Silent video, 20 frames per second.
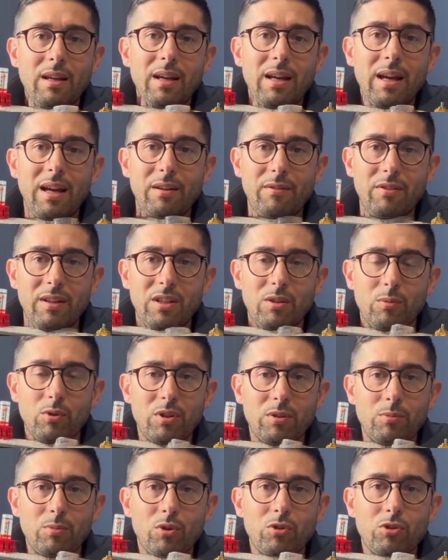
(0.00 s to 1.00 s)
and available
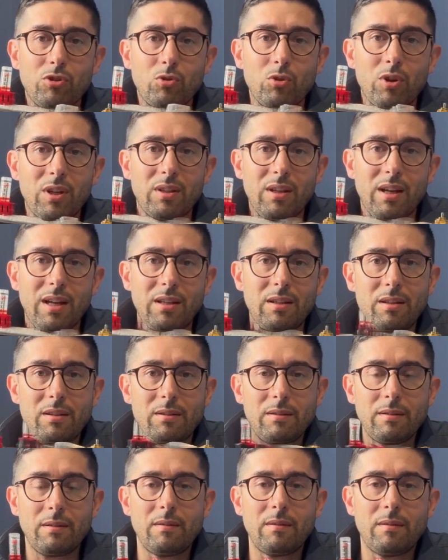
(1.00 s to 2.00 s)
in both square and
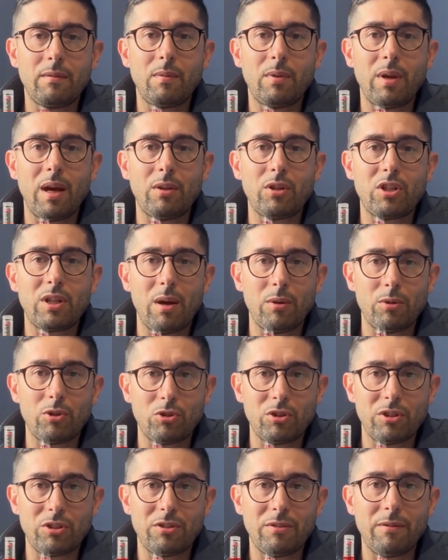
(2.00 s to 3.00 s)
round
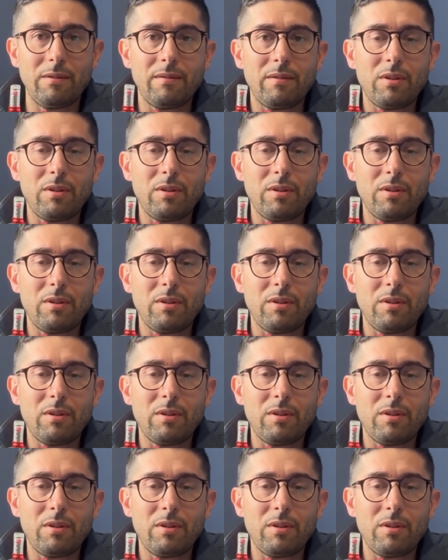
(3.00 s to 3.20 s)
geometries.